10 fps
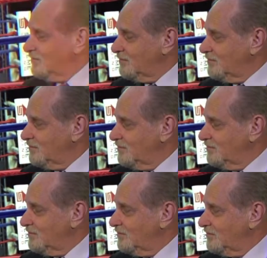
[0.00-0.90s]

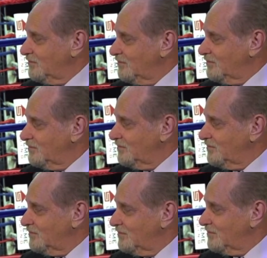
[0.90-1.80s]

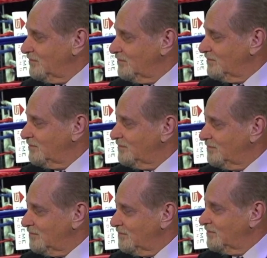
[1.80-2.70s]

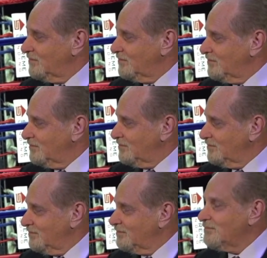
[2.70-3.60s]

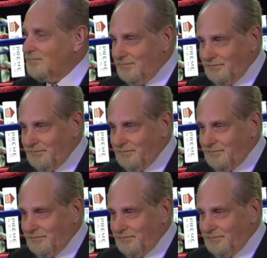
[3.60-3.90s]
No words are spoken by the person on screen.